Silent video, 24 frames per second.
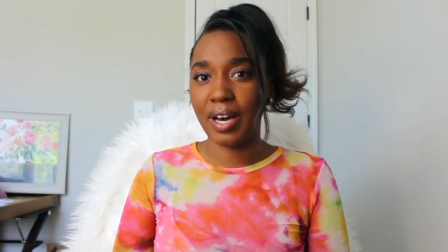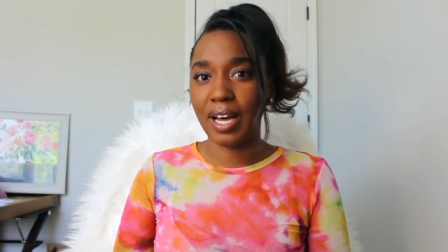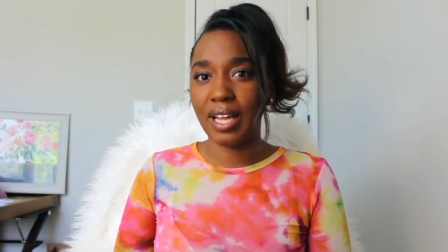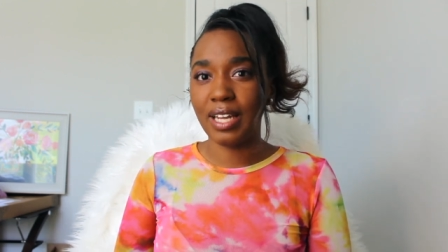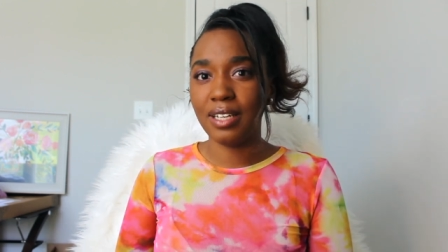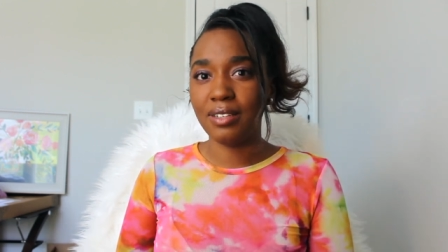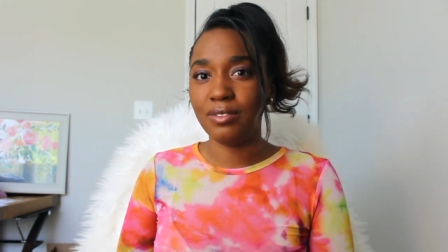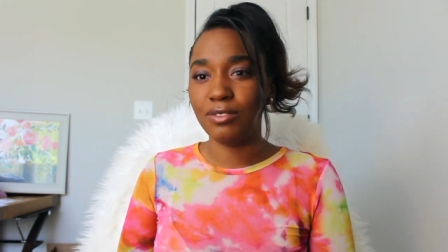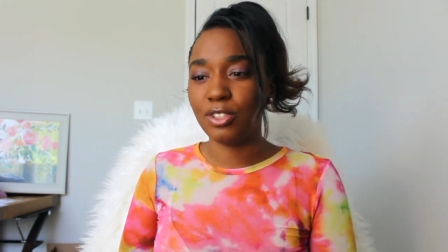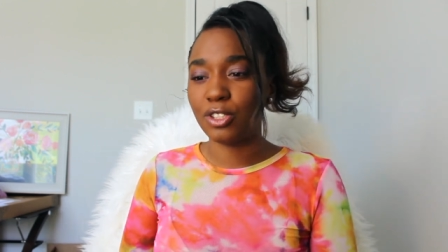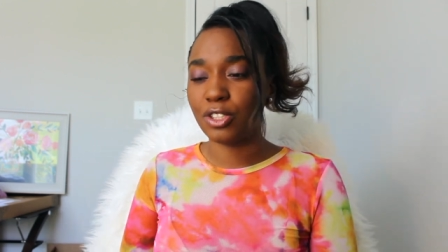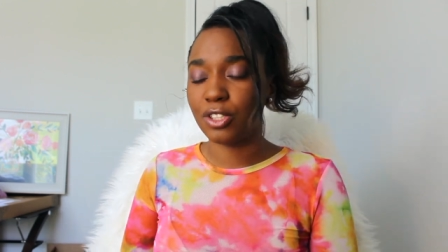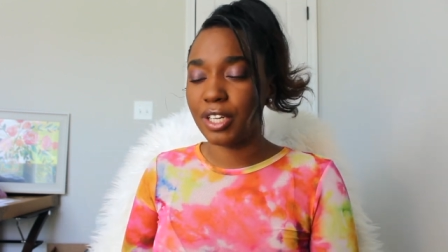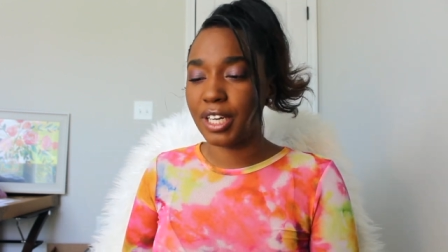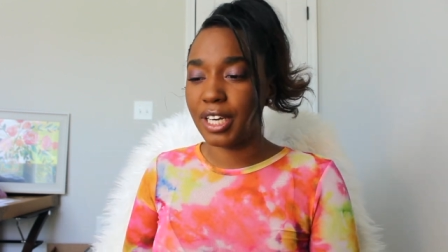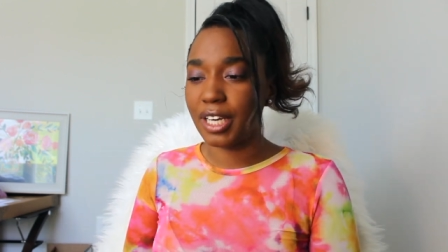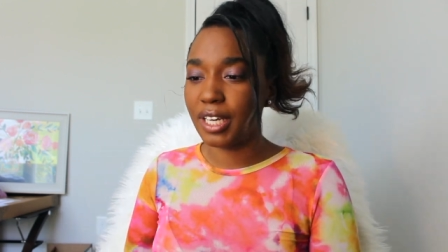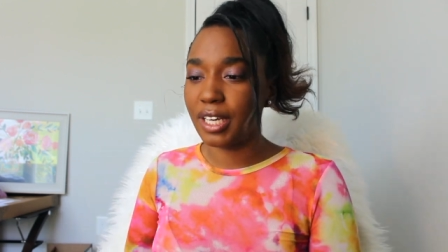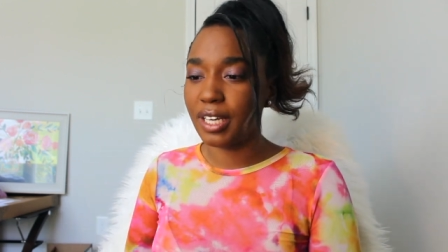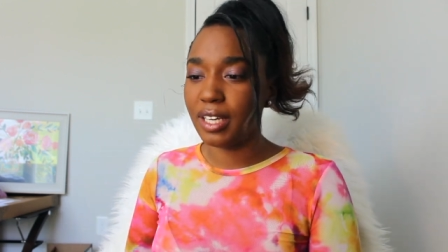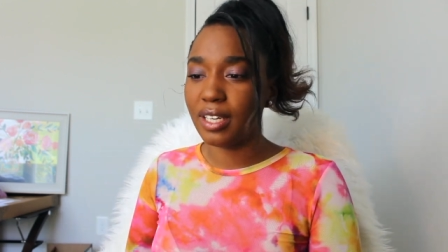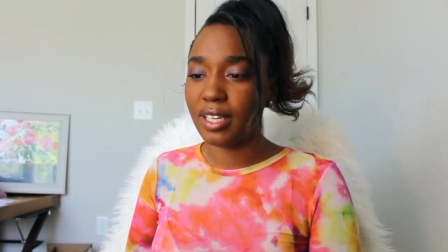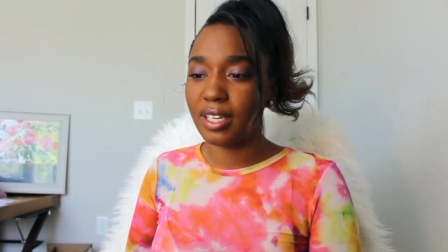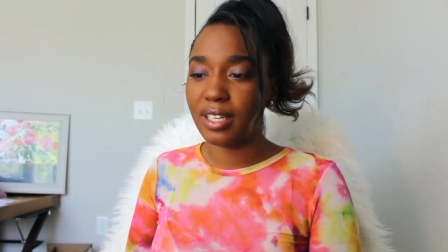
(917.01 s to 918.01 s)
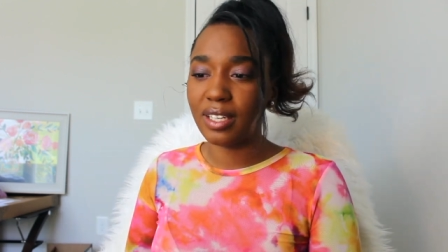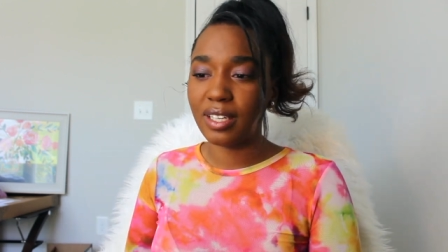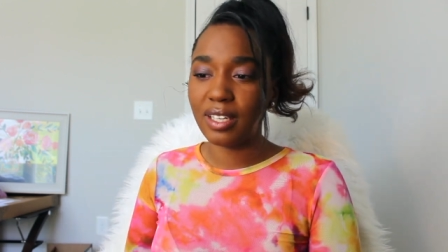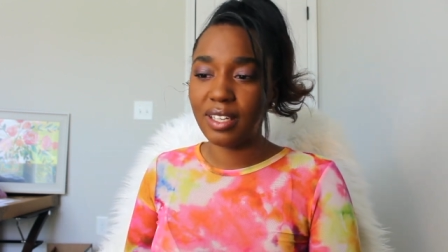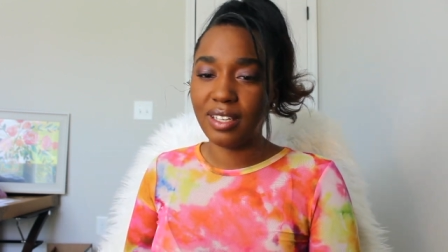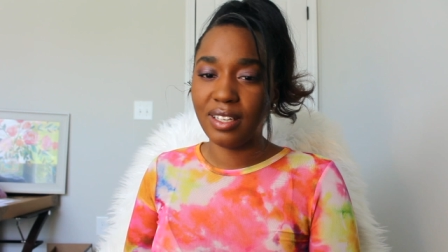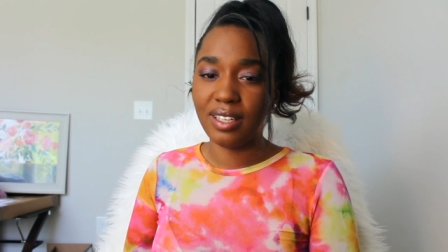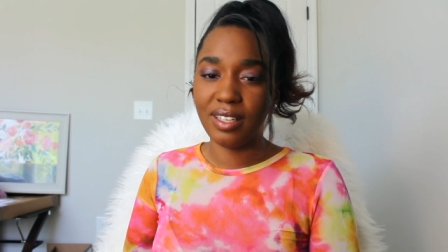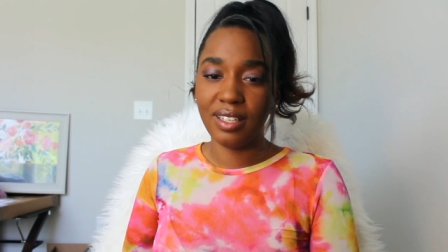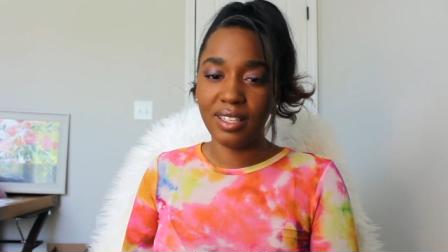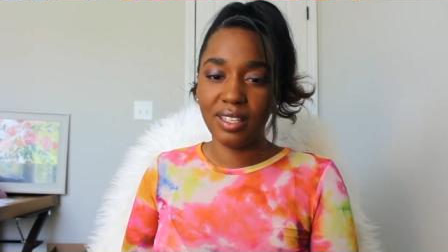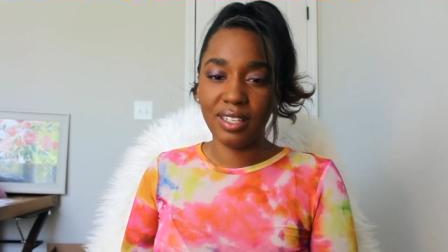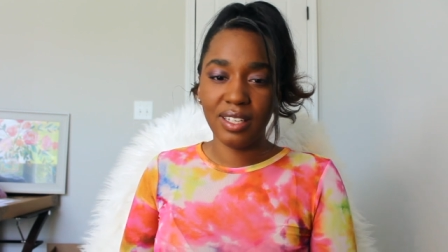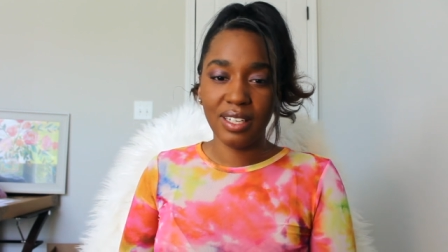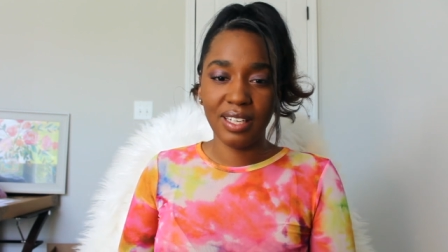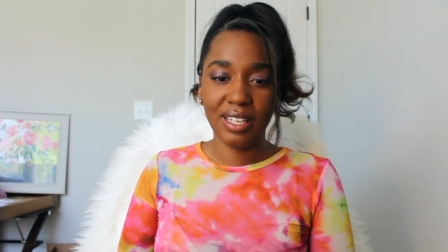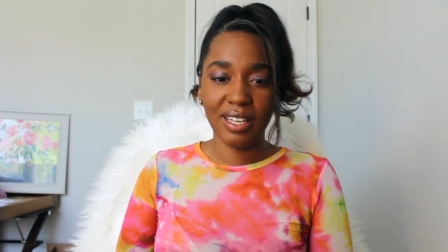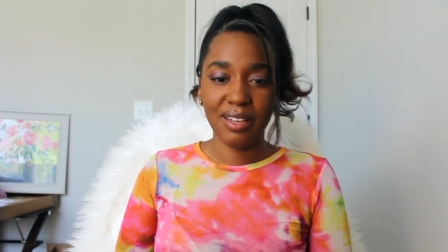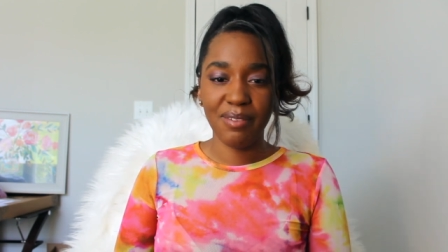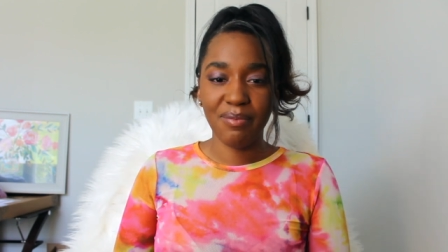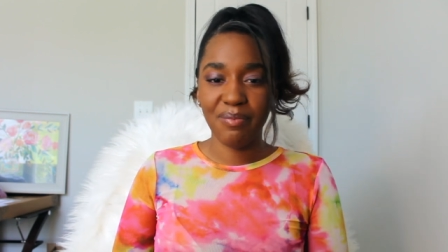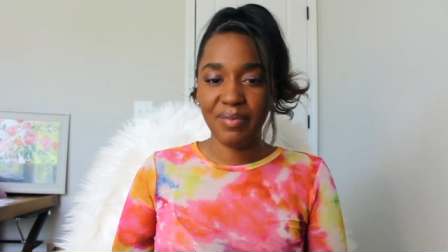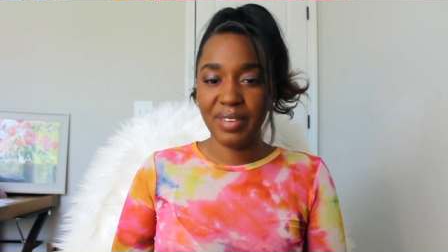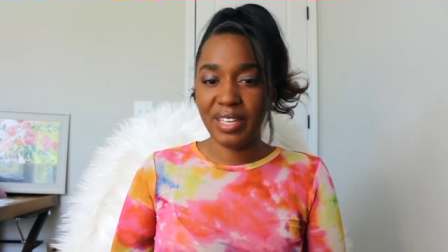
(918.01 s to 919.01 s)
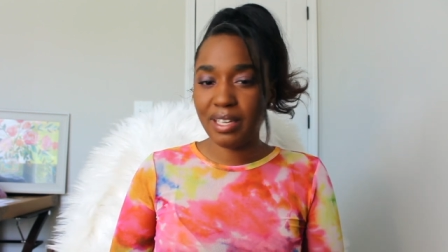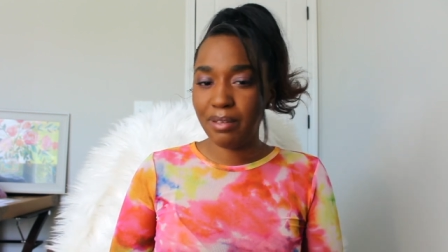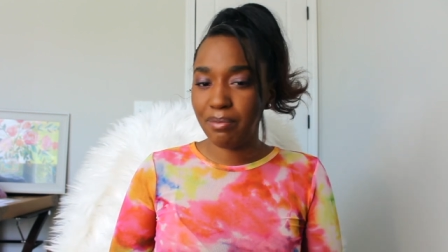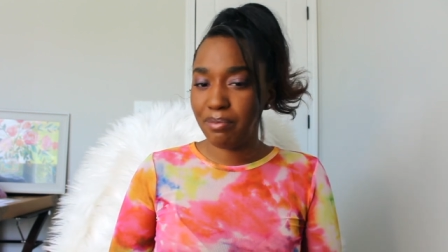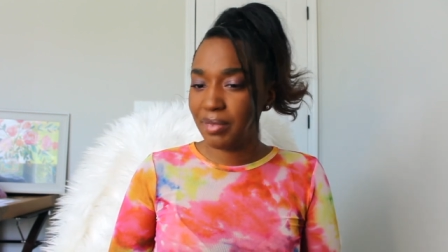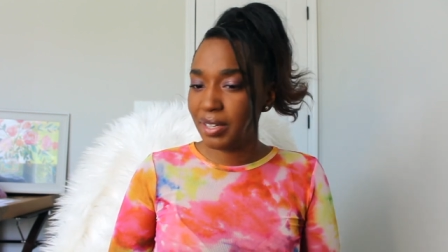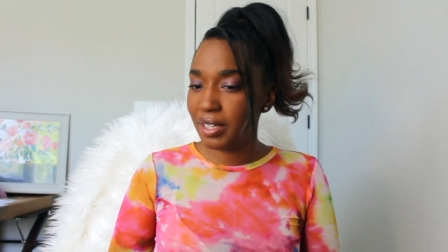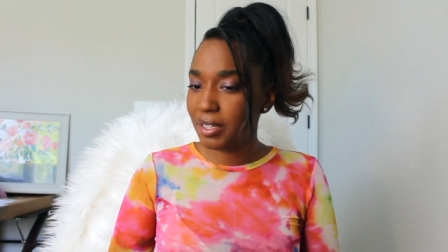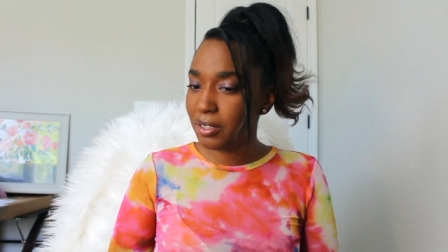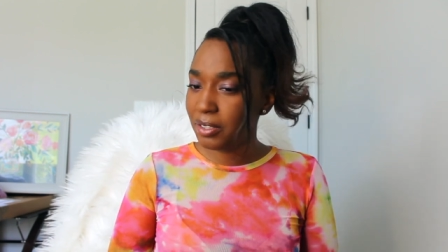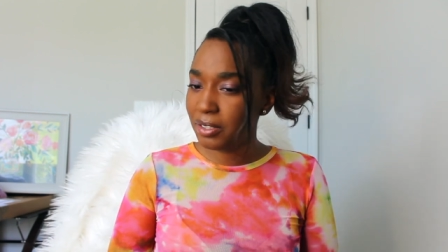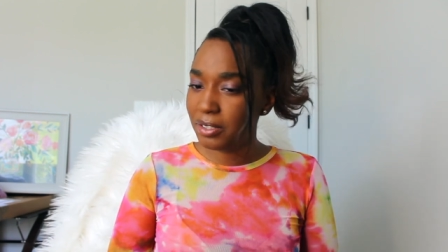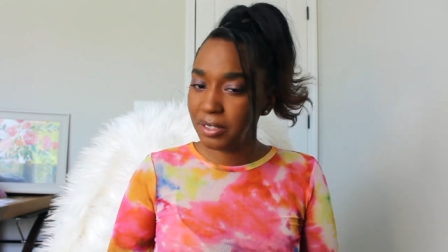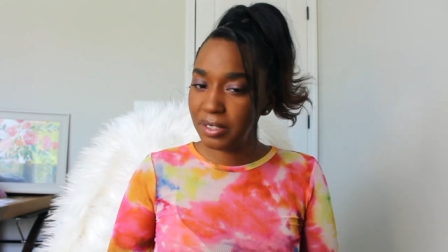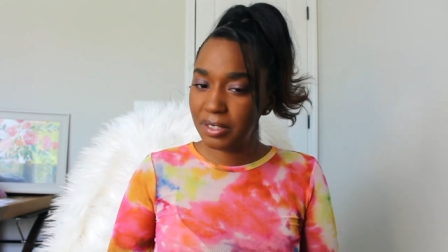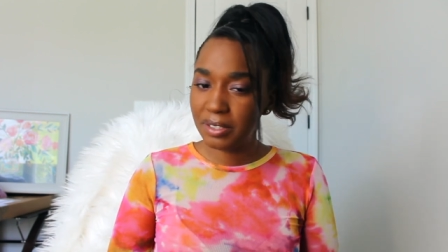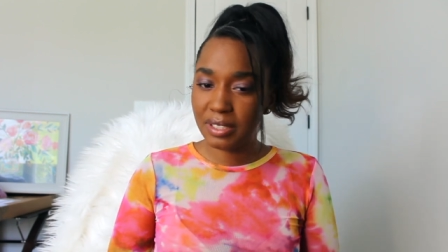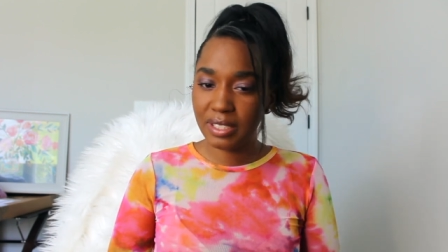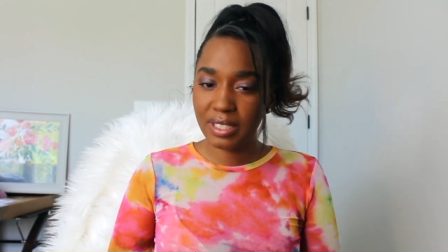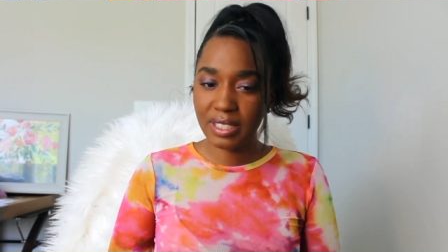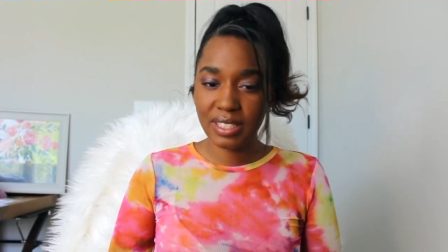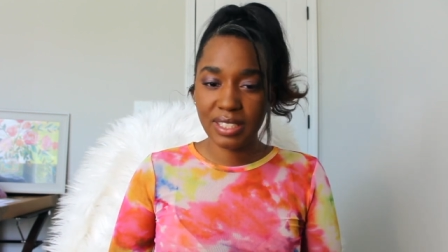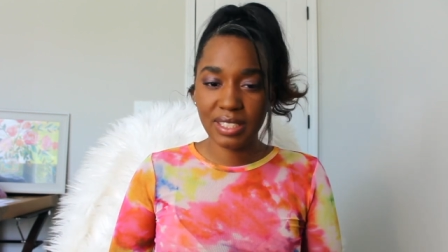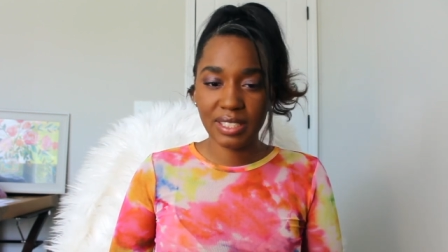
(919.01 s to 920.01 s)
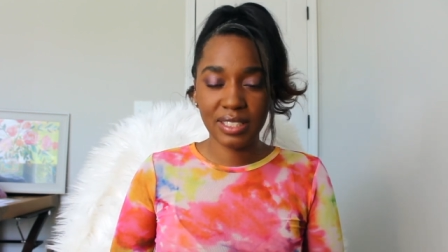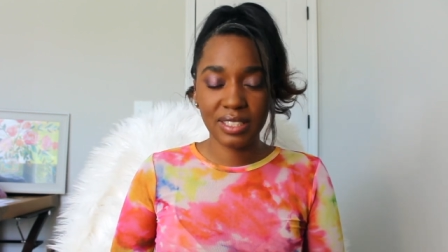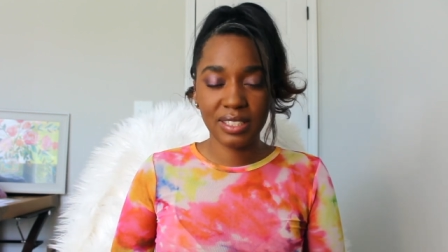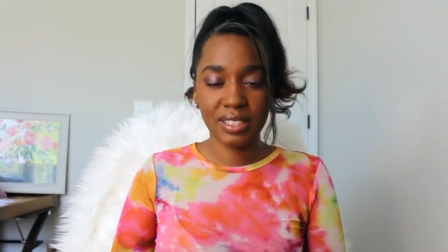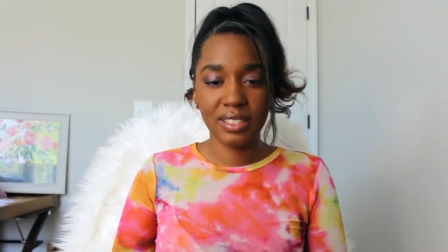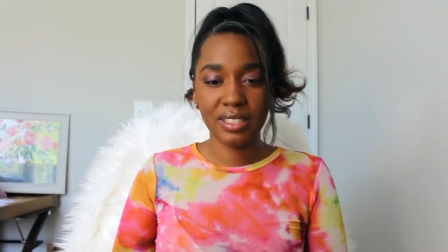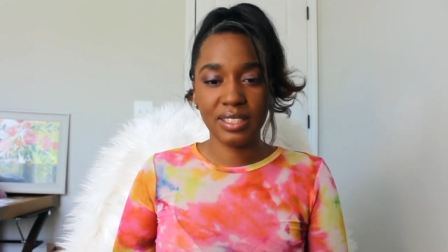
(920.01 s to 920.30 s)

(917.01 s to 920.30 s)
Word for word: I love Drake, Meek Mills,